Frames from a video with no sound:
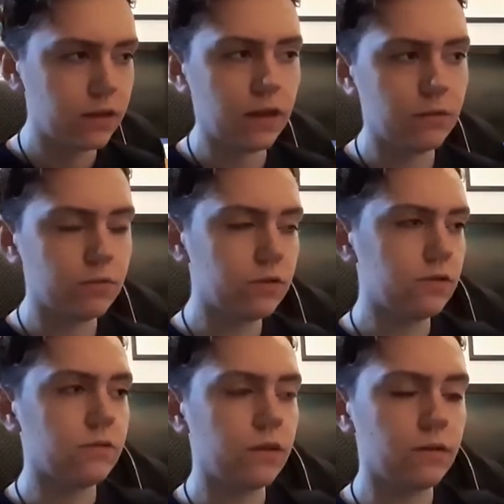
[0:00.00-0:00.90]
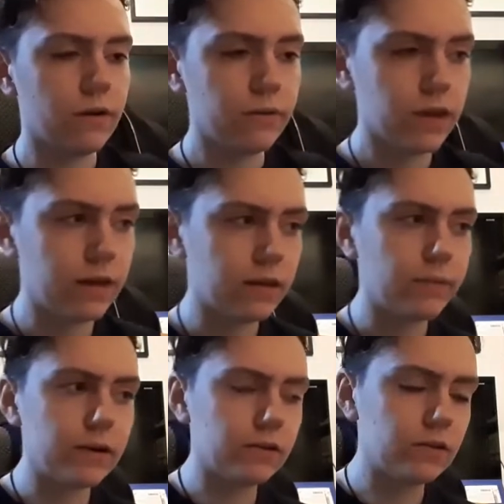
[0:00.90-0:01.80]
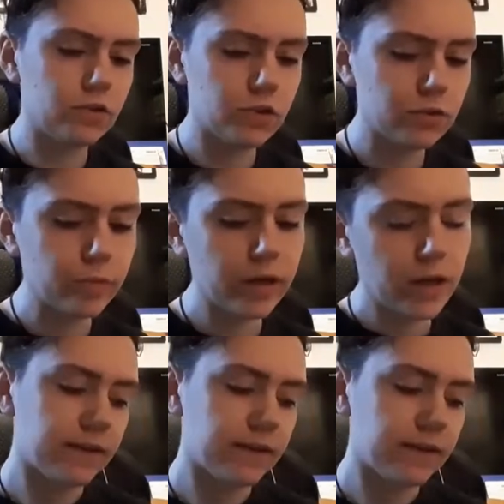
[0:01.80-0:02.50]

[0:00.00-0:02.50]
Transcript: They were just doing their own thing. They went on the tube.